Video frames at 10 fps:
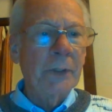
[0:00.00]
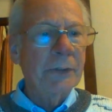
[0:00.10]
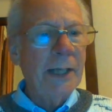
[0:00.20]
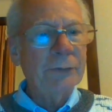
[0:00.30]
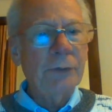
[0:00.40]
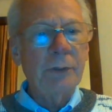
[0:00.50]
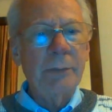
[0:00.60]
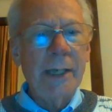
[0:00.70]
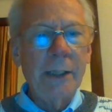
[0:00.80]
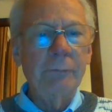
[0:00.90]
that's got to
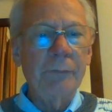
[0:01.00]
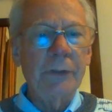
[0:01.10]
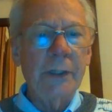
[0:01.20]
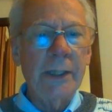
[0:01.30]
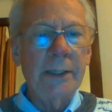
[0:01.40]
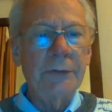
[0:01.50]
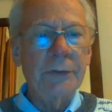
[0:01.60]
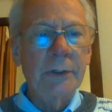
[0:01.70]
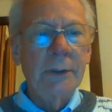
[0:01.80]
be hell for the kids,